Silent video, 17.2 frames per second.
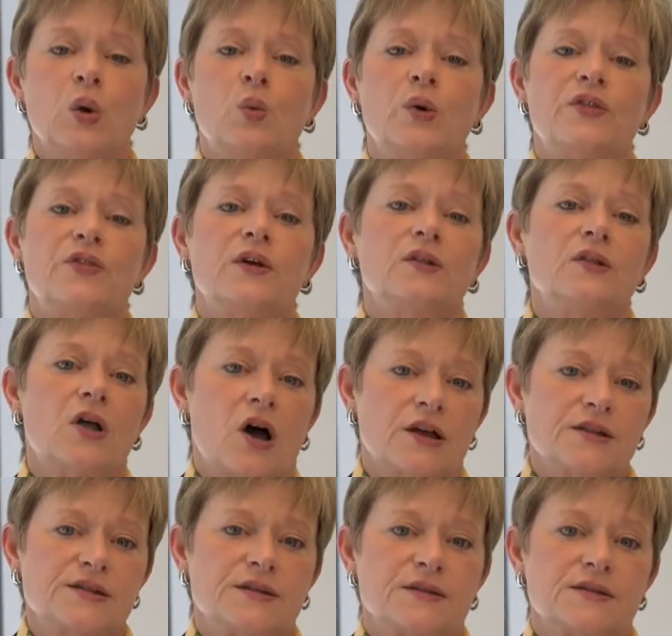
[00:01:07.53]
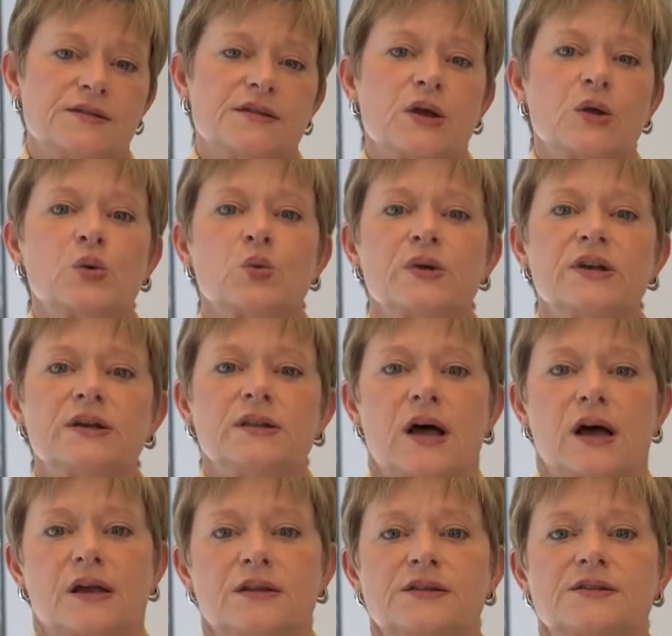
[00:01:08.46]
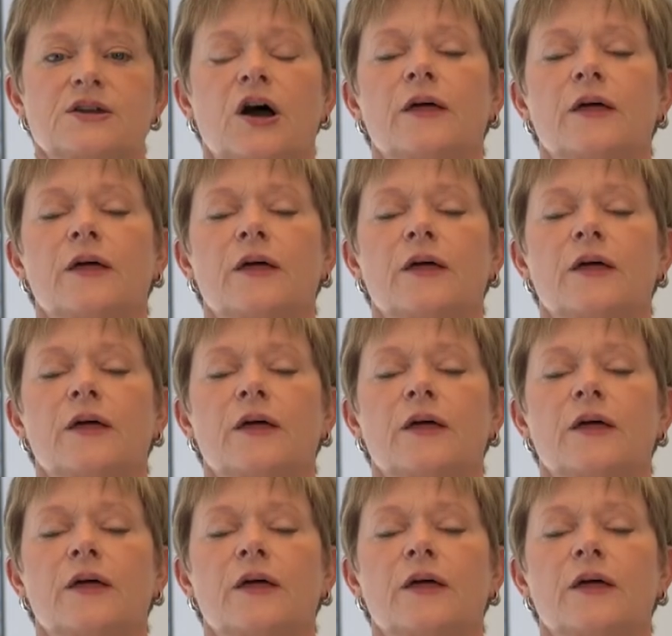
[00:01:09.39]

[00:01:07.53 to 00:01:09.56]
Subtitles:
with losses realized